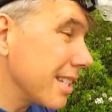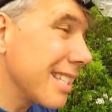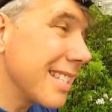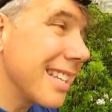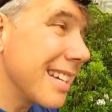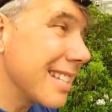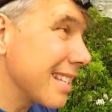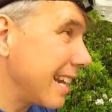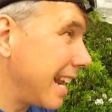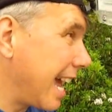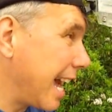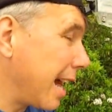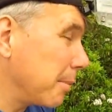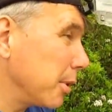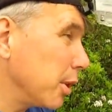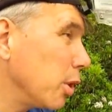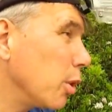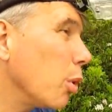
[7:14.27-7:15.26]
This doesn't
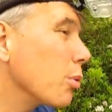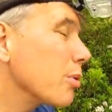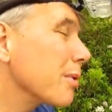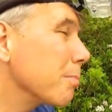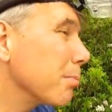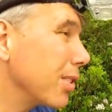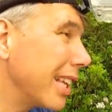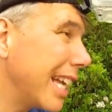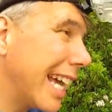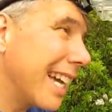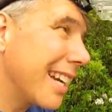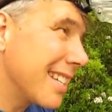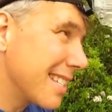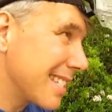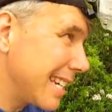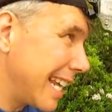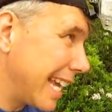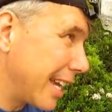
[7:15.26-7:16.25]
happen. You don't plan
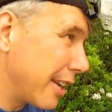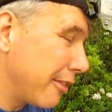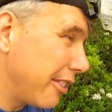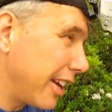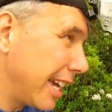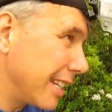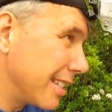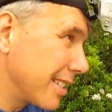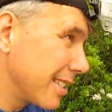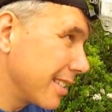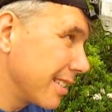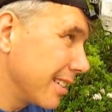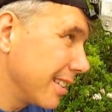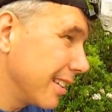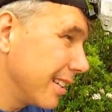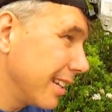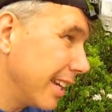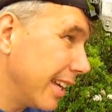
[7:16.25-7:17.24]
a snake event
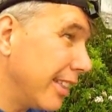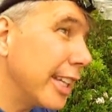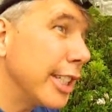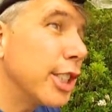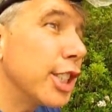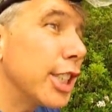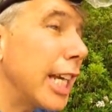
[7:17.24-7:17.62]
and then